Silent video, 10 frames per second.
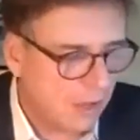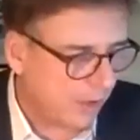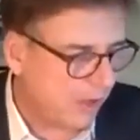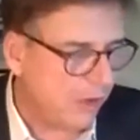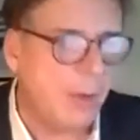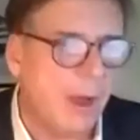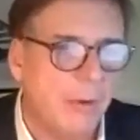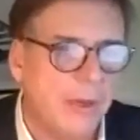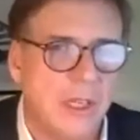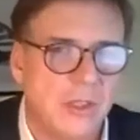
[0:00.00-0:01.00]
I hear about
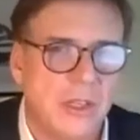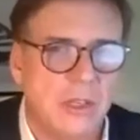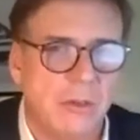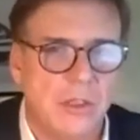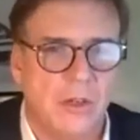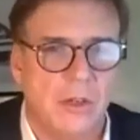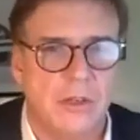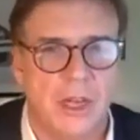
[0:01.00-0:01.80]
risk-adjusted returns.